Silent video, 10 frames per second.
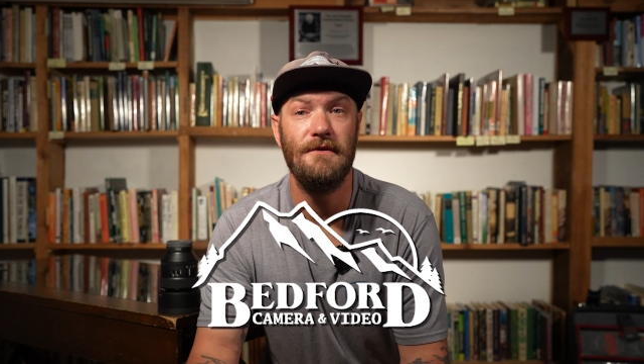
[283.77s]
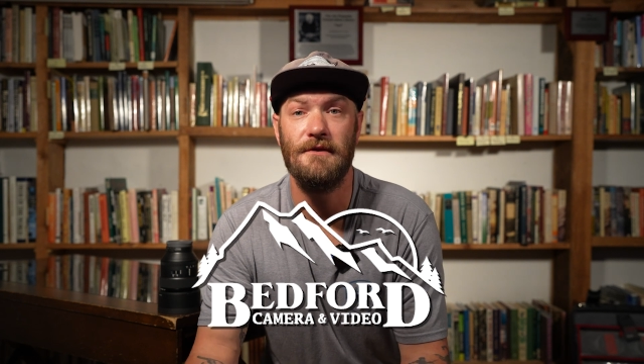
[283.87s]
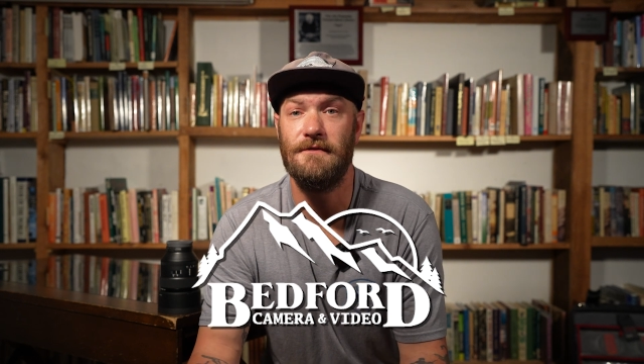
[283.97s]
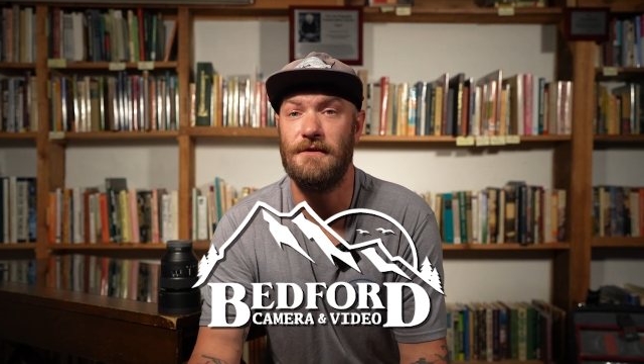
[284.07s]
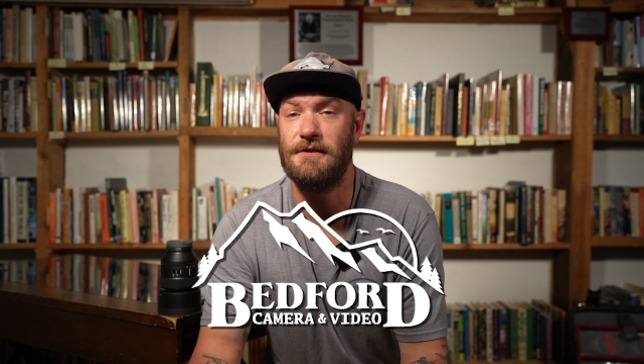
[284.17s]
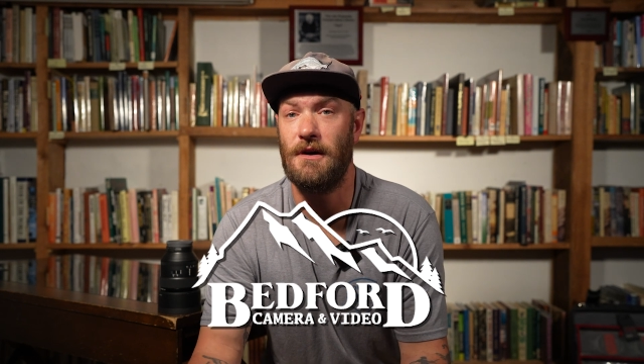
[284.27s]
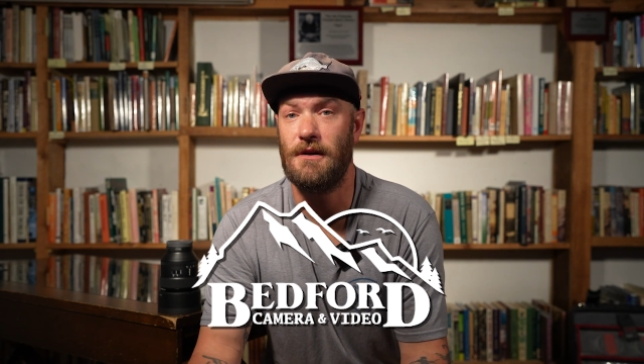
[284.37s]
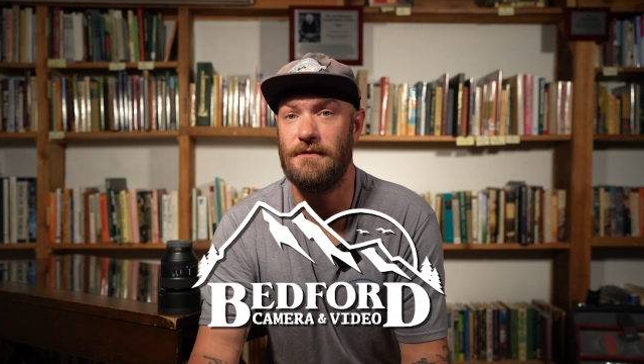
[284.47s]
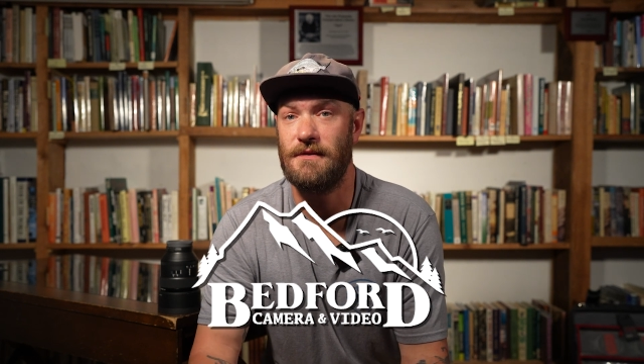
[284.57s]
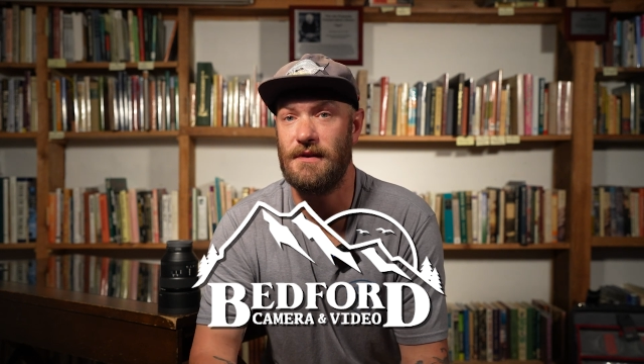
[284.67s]
your
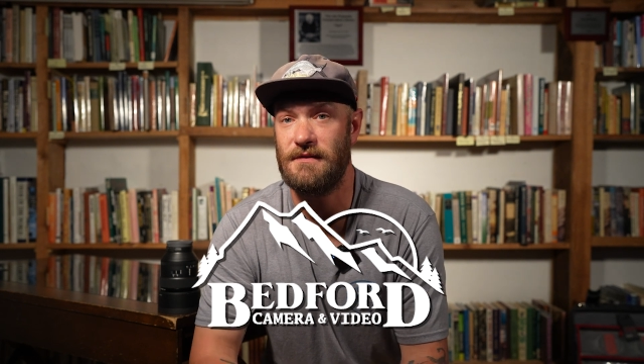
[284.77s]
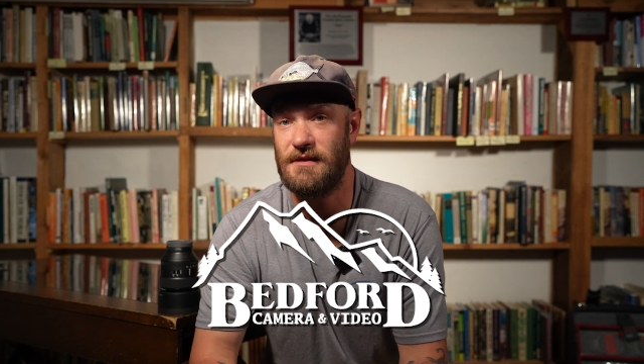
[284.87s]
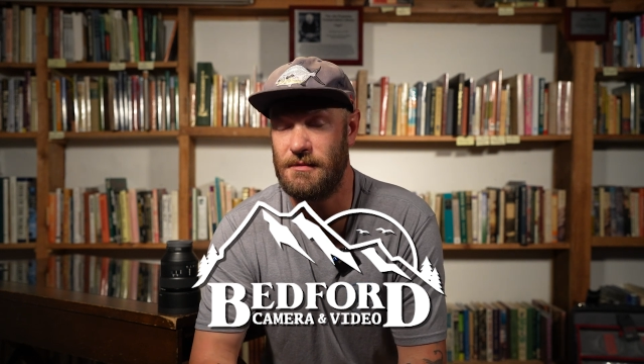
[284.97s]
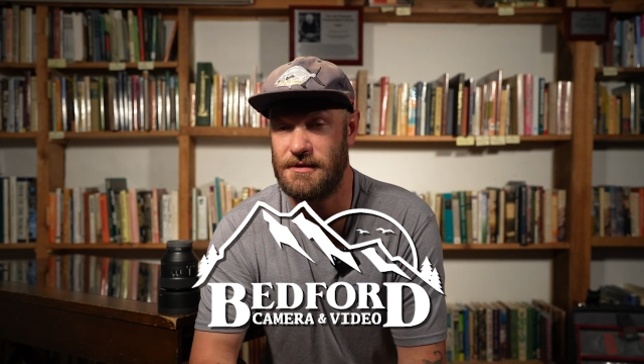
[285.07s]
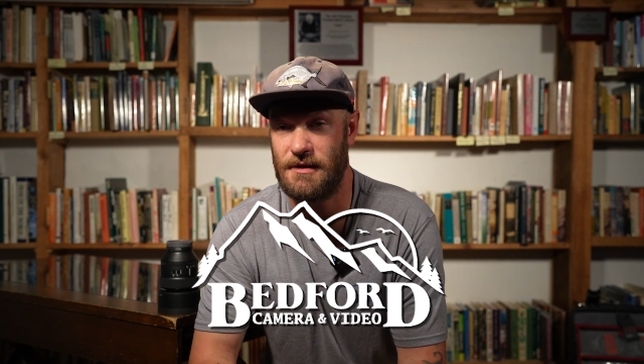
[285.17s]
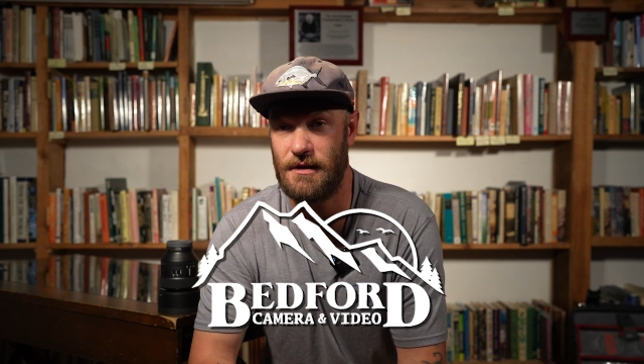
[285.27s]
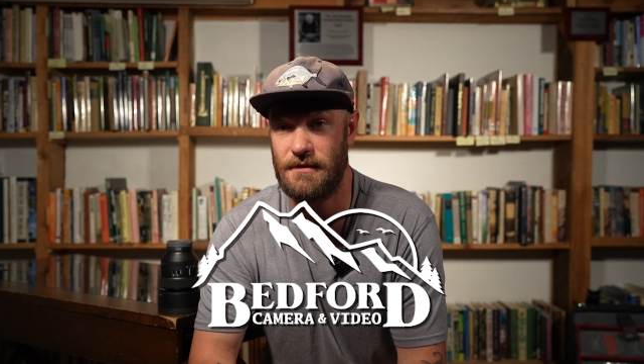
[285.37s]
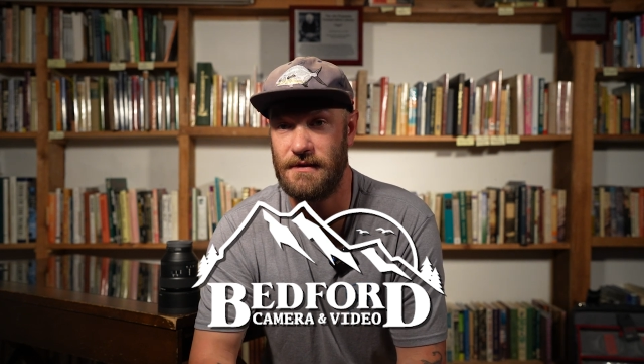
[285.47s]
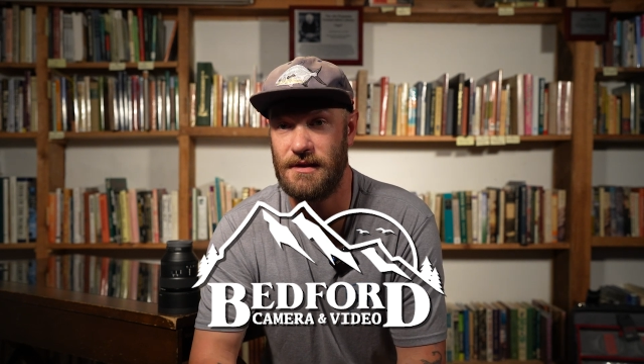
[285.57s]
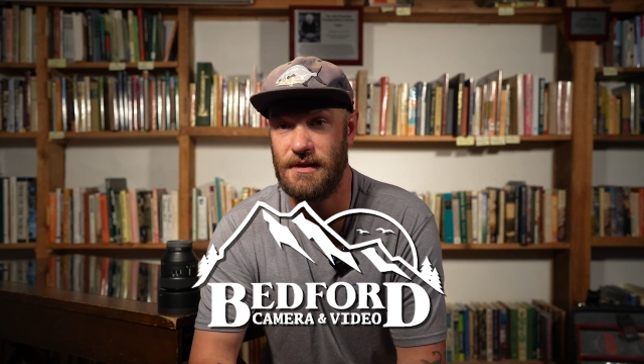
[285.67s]
photography and
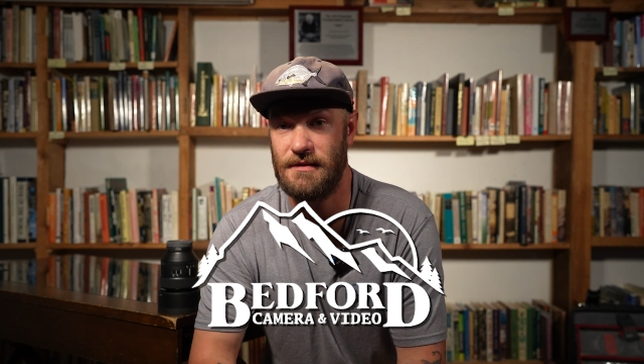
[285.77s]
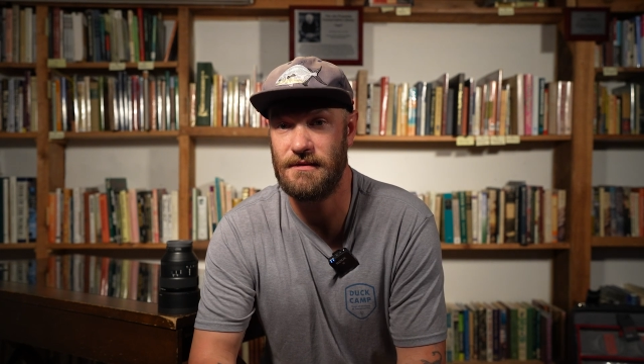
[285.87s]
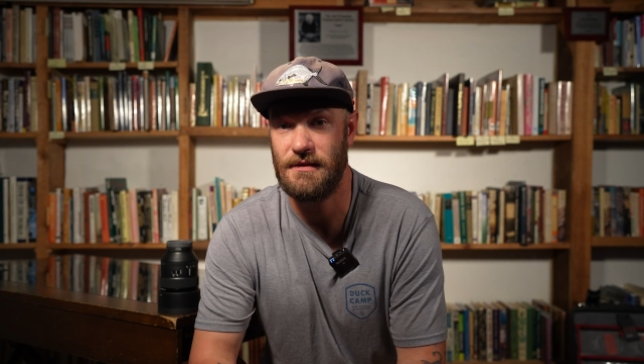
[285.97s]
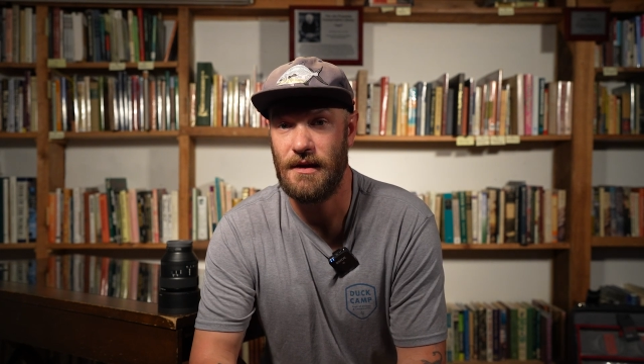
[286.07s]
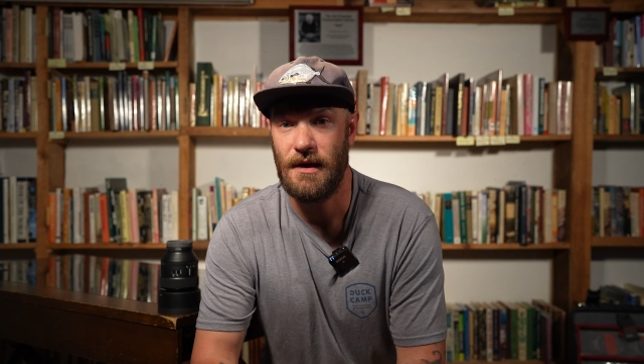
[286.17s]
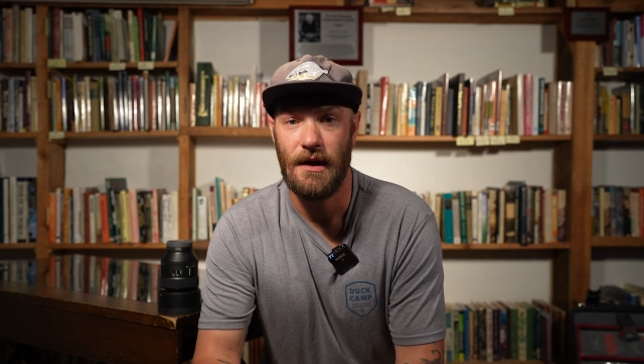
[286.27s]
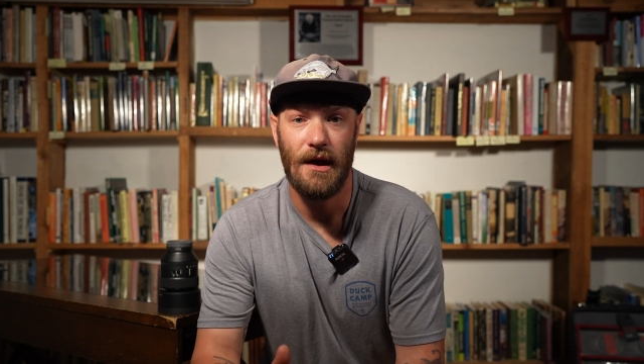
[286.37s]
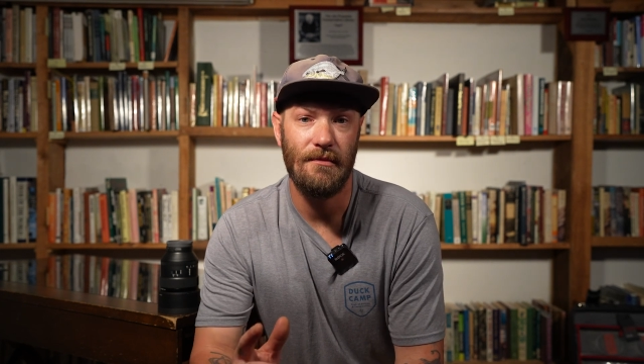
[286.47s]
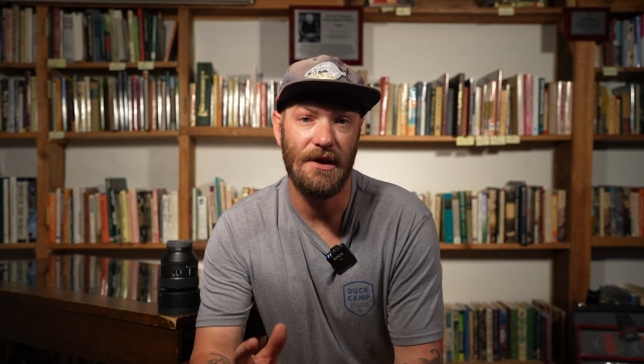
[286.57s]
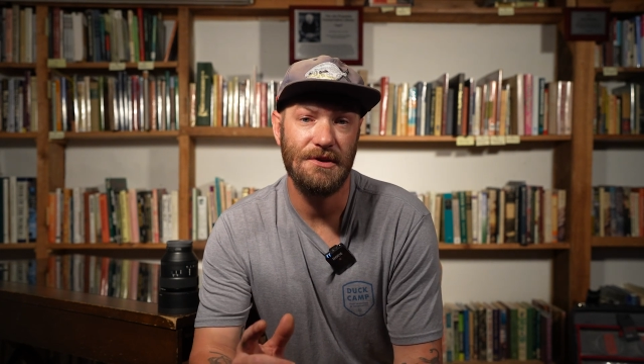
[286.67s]
cinematography needs.
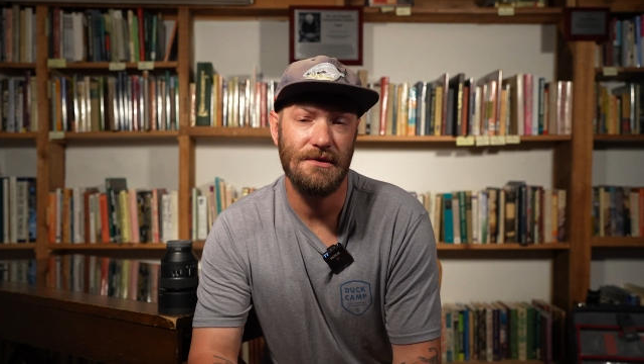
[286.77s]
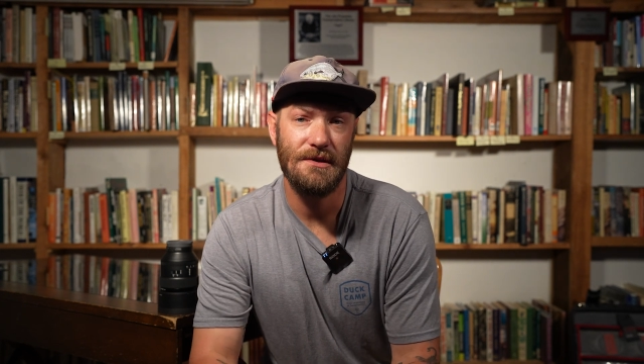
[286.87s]
And make sure to